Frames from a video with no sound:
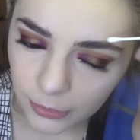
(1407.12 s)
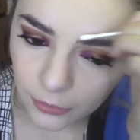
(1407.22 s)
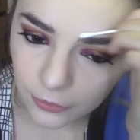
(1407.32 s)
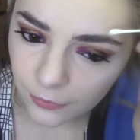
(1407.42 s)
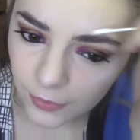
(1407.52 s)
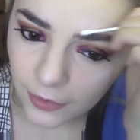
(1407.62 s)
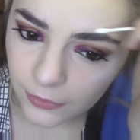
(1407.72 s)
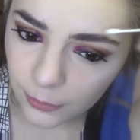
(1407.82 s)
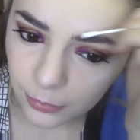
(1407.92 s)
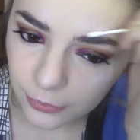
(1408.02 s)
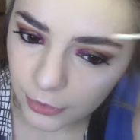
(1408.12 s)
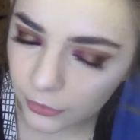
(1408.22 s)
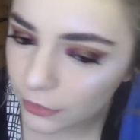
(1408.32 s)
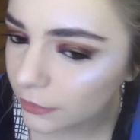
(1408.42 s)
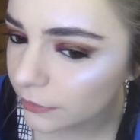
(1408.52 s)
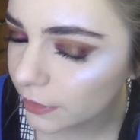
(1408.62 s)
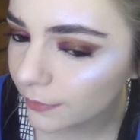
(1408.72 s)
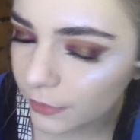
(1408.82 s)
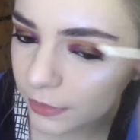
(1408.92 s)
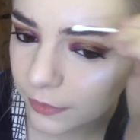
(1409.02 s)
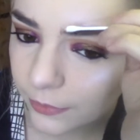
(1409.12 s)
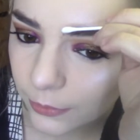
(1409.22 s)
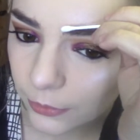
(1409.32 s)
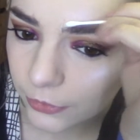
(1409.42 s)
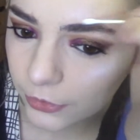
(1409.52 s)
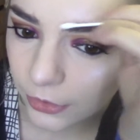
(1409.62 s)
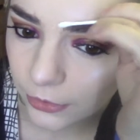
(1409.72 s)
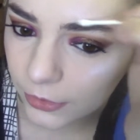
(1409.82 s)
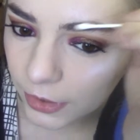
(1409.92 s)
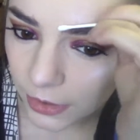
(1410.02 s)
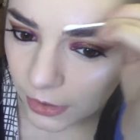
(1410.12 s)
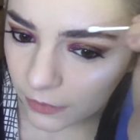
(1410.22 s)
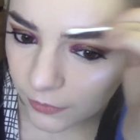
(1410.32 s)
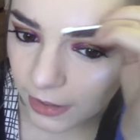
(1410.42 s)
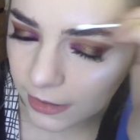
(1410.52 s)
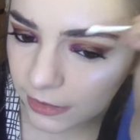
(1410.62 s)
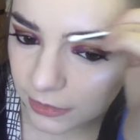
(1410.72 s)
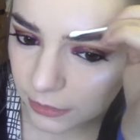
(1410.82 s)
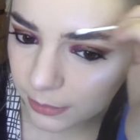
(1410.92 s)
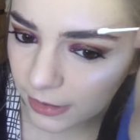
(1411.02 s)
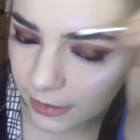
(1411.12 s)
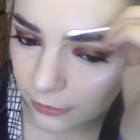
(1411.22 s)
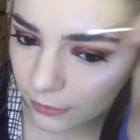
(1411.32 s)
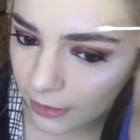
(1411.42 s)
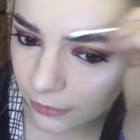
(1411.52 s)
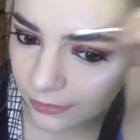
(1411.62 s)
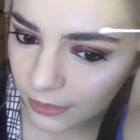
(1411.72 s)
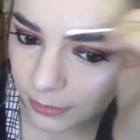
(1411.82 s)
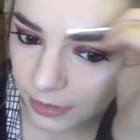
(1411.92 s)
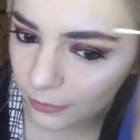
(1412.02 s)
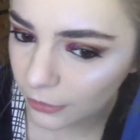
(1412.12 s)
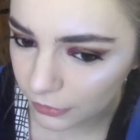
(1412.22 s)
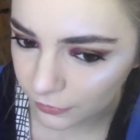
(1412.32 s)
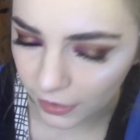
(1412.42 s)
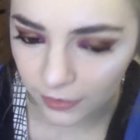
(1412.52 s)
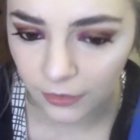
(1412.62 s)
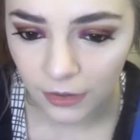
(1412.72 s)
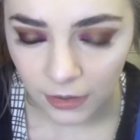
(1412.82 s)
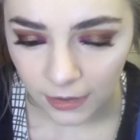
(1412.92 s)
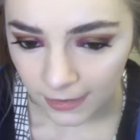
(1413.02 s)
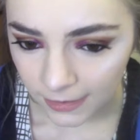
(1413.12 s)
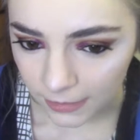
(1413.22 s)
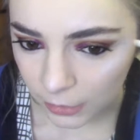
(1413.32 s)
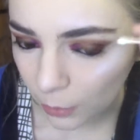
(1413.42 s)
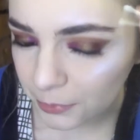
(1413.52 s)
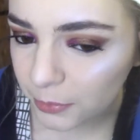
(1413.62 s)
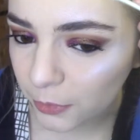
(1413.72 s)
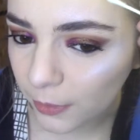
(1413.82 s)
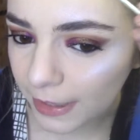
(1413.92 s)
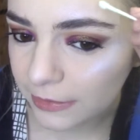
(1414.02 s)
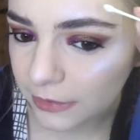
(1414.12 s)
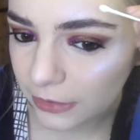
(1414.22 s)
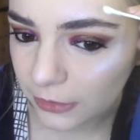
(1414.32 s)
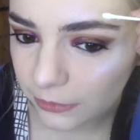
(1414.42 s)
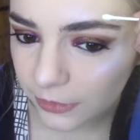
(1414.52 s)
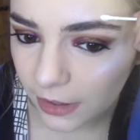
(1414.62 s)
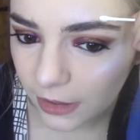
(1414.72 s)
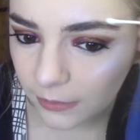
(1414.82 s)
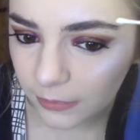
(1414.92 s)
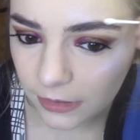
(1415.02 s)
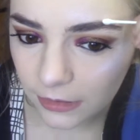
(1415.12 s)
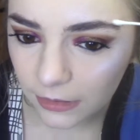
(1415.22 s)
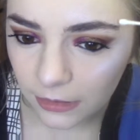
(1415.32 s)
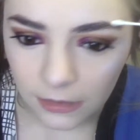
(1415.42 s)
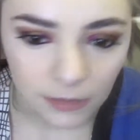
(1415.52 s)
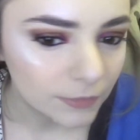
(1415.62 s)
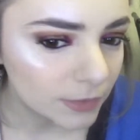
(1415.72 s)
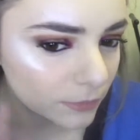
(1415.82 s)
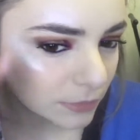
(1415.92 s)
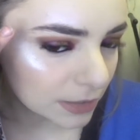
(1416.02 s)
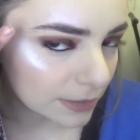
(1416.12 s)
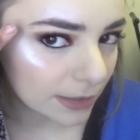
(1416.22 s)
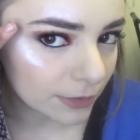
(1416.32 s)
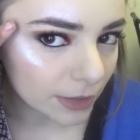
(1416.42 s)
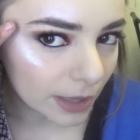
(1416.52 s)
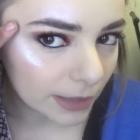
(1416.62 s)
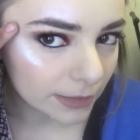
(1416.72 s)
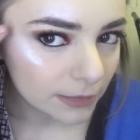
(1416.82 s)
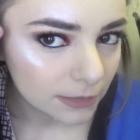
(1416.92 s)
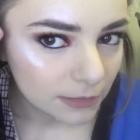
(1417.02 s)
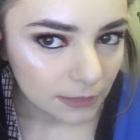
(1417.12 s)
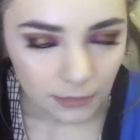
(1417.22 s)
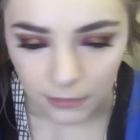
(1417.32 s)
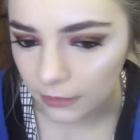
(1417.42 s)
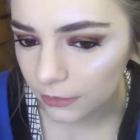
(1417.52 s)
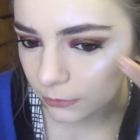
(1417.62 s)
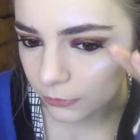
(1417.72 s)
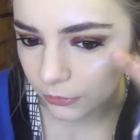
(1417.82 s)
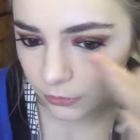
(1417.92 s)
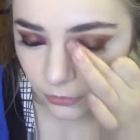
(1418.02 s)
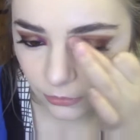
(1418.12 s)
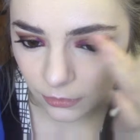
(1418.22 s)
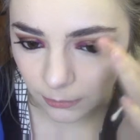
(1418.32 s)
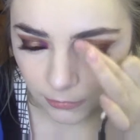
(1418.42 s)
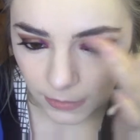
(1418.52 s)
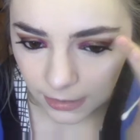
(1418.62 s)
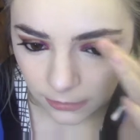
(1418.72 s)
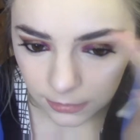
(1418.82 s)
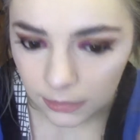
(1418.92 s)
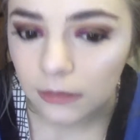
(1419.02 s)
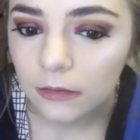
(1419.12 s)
But on a first impression, it's definitely difficult to use. I think I need to play around with it a bit more to find the optimal way to use it, but this one turned out okay. This one just looks a mess.